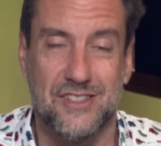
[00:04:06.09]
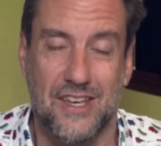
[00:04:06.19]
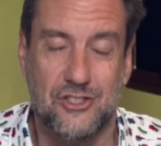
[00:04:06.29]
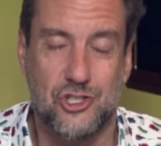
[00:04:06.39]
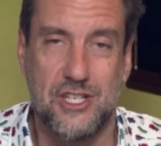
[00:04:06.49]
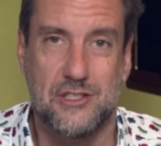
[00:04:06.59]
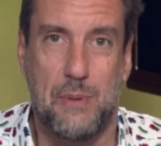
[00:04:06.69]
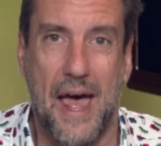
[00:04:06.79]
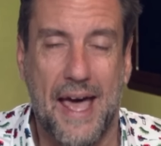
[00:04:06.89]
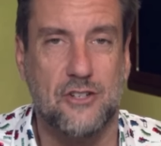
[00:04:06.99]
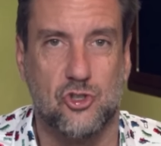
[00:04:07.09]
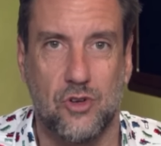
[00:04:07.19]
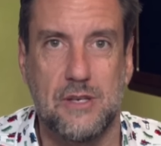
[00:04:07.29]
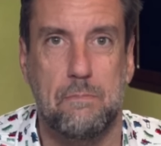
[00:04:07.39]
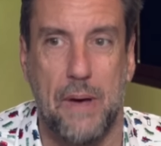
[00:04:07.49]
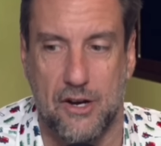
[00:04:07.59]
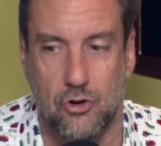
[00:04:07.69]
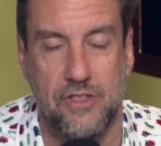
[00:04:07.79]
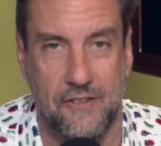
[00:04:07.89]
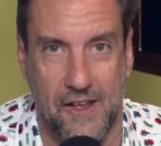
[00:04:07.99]
Like, she's actually better
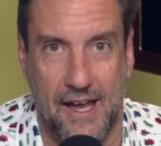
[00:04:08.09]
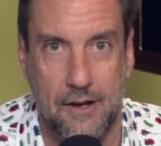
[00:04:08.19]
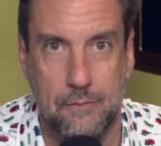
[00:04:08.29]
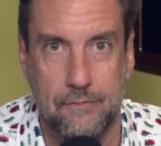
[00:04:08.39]
than that.